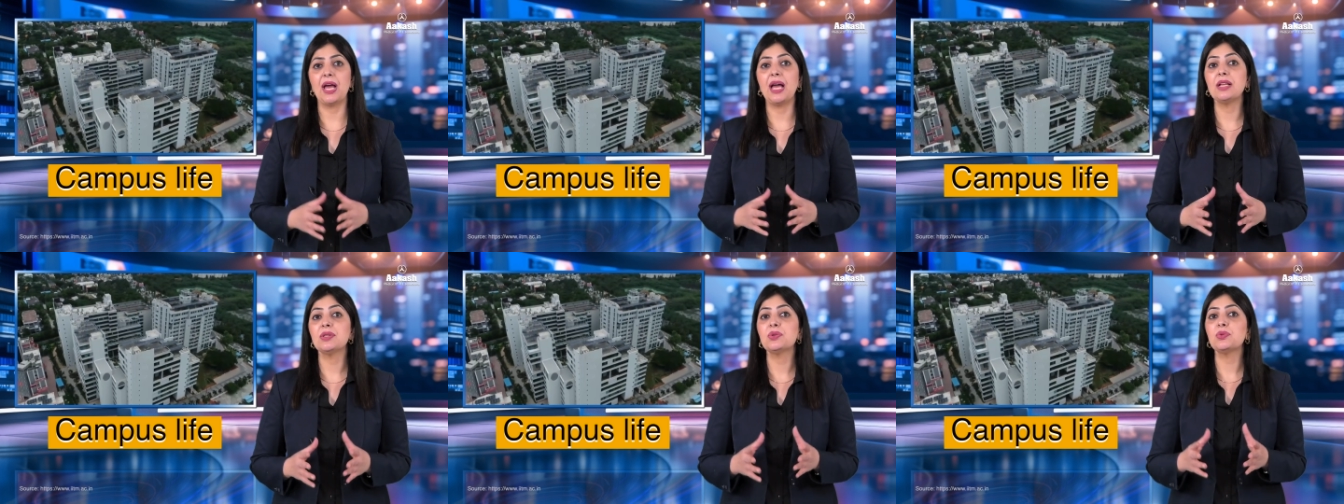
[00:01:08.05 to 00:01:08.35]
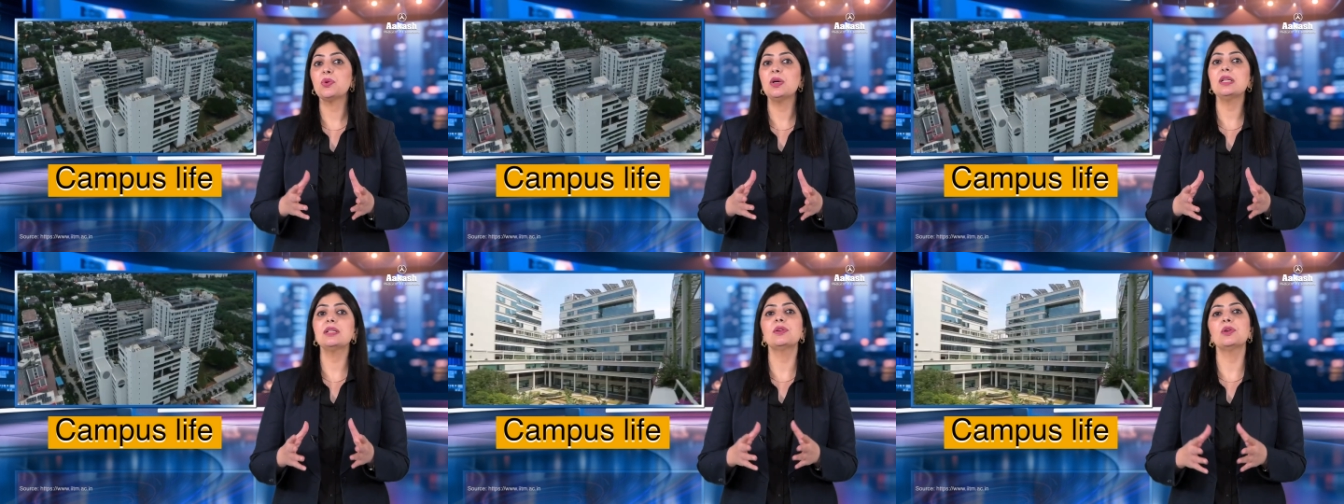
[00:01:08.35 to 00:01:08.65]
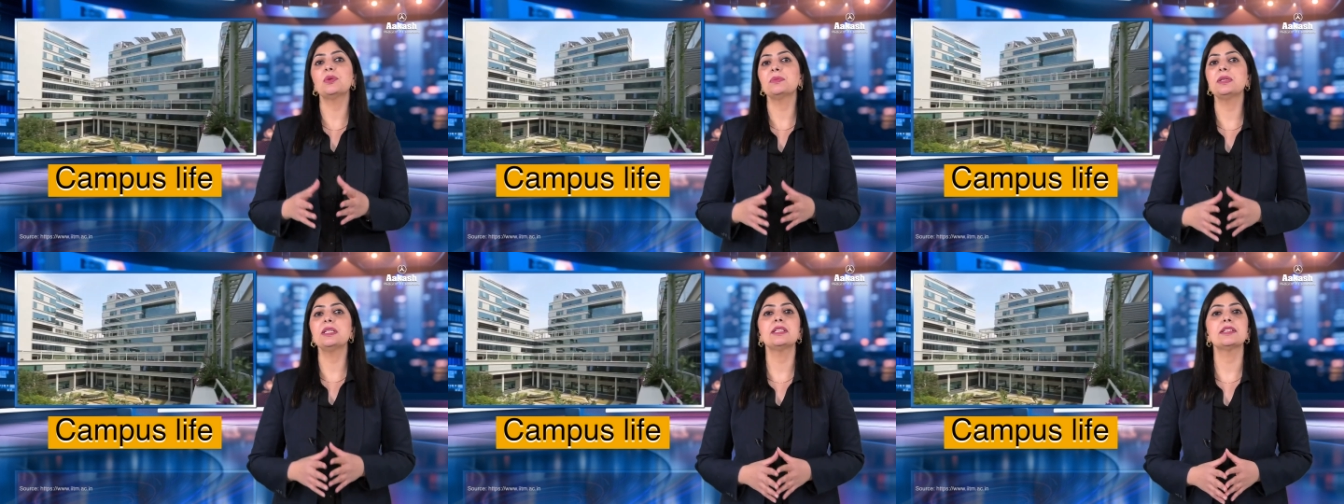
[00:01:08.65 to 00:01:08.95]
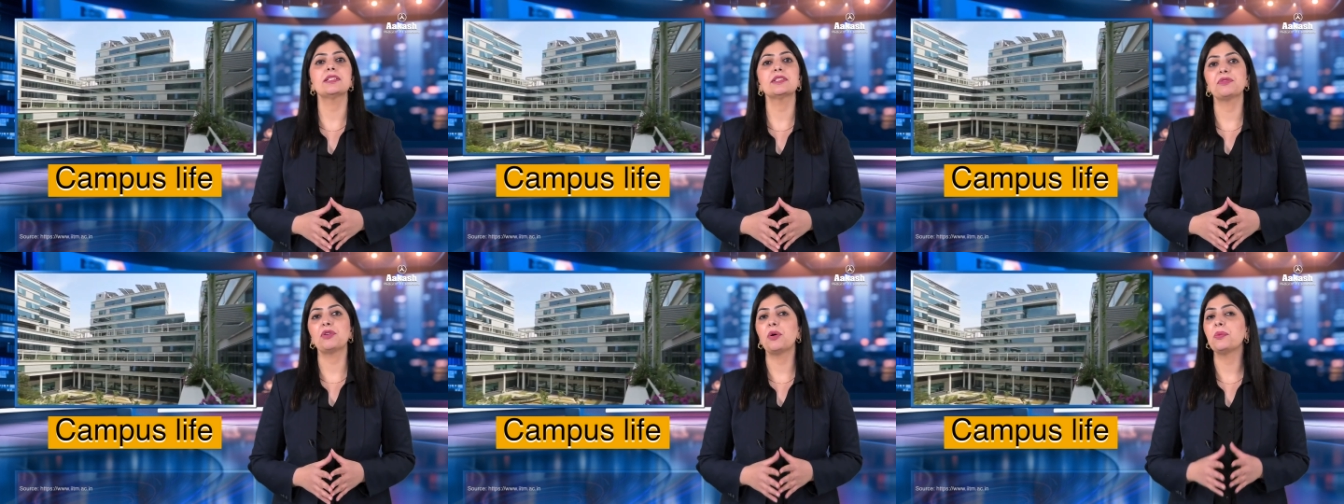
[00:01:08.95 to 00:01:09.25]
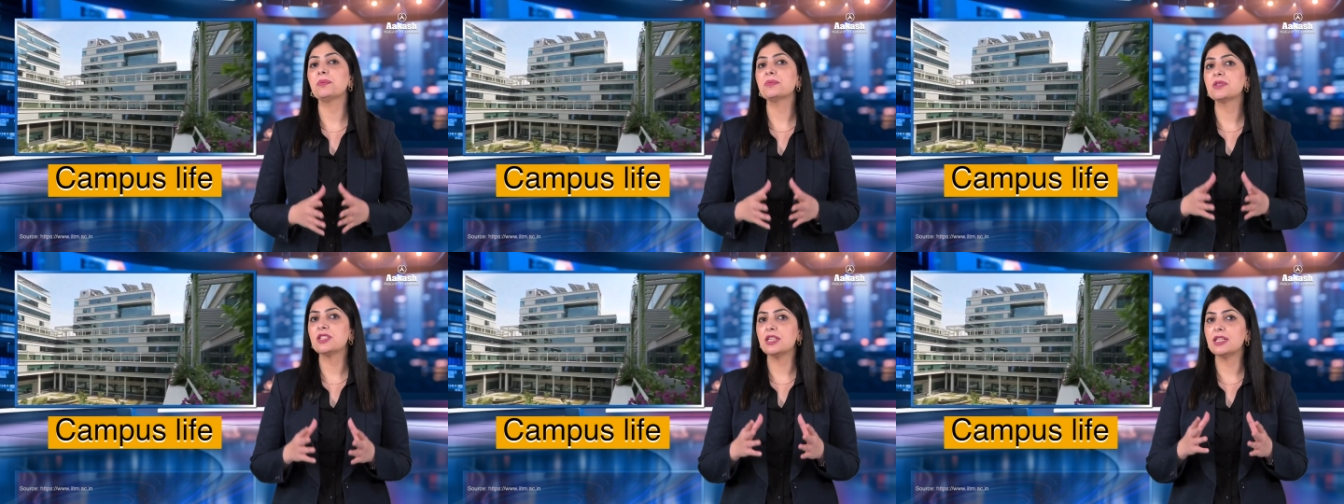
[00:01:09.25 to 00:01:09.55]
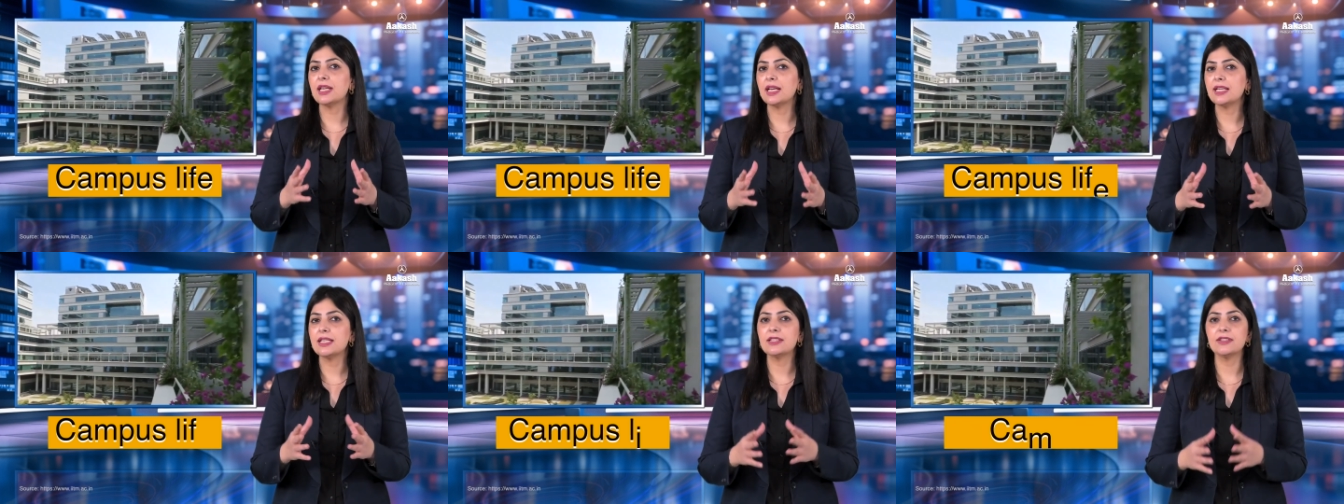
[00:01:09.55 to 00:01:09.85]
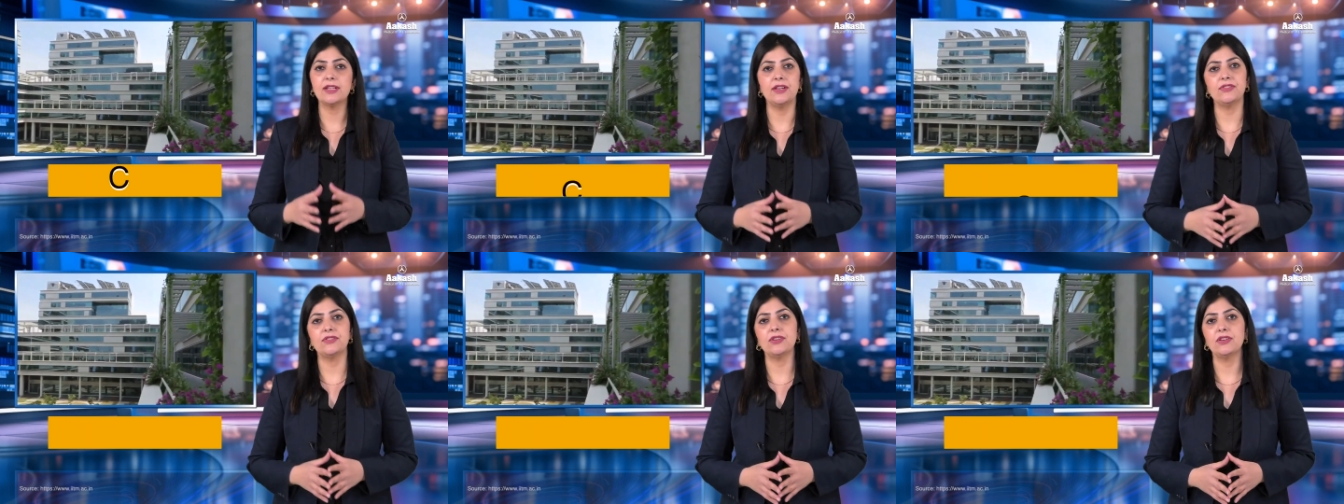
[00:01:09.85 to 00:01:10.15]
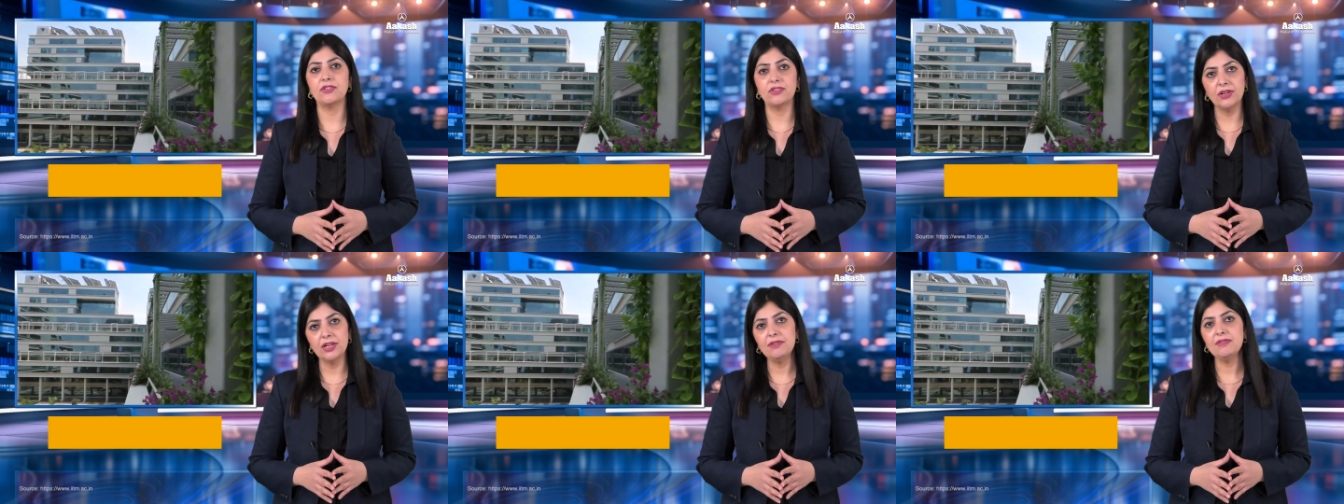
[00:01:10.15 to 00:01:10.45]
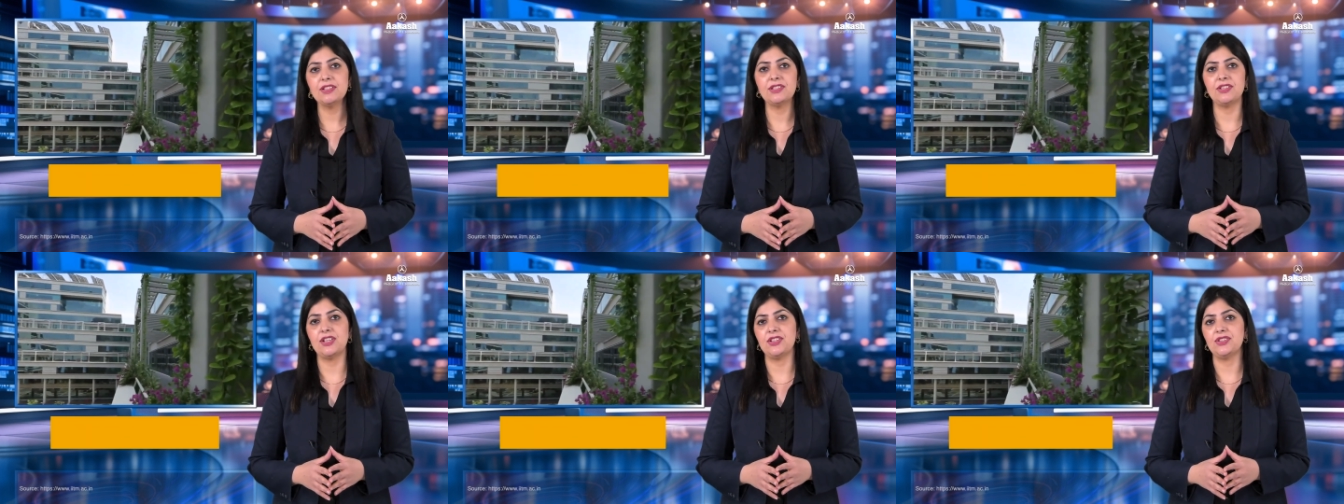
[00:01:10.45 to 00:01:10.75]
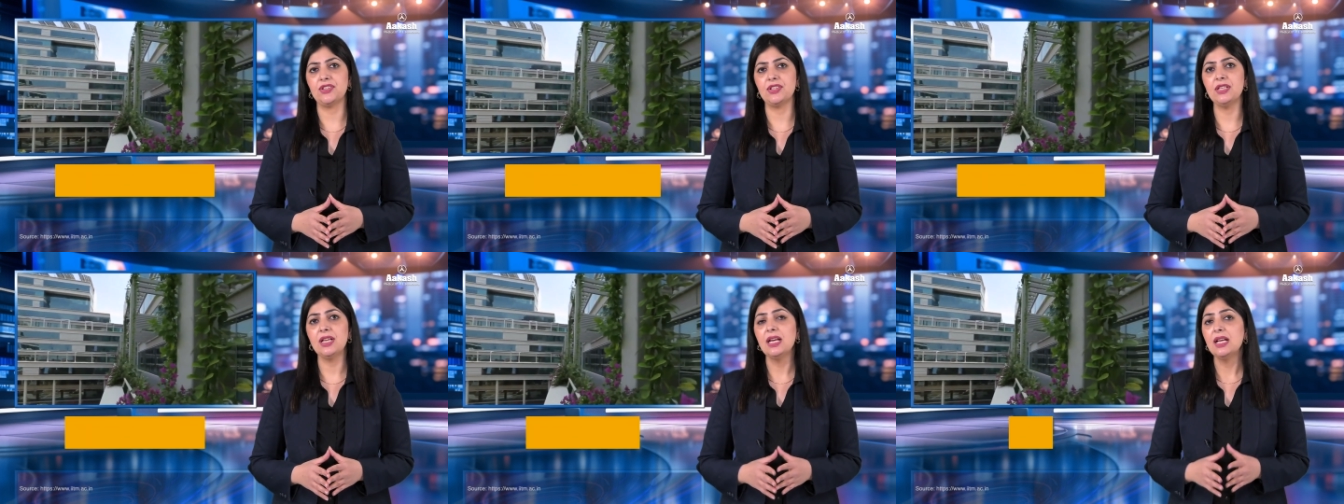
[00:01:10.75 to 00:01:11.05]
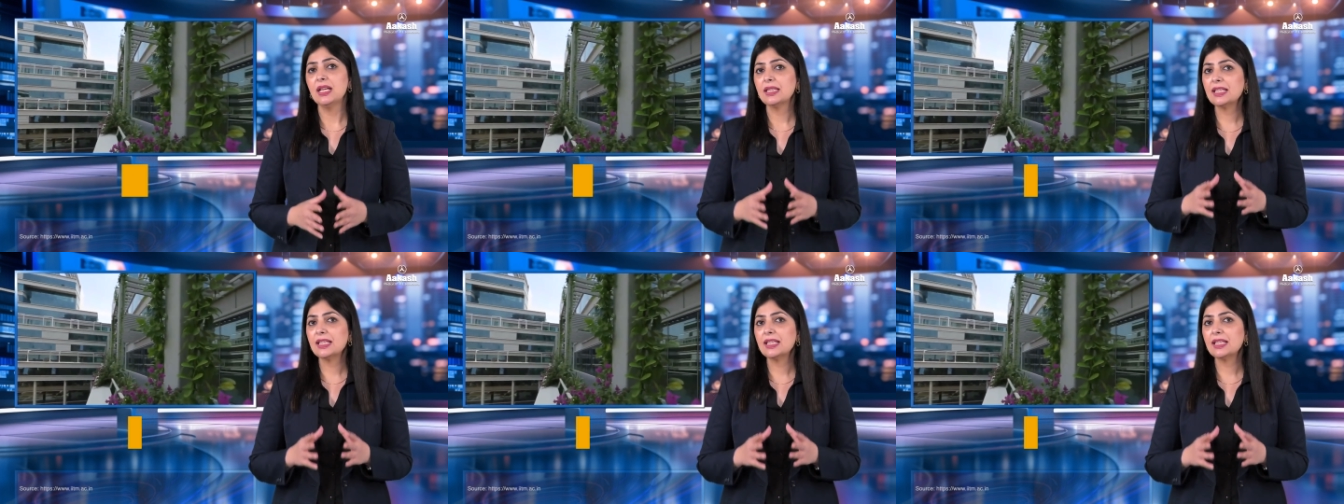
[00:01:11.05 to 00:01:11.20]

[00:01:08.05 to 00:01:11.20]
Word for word: and 12 kilometers from Chennai Central Railway Station,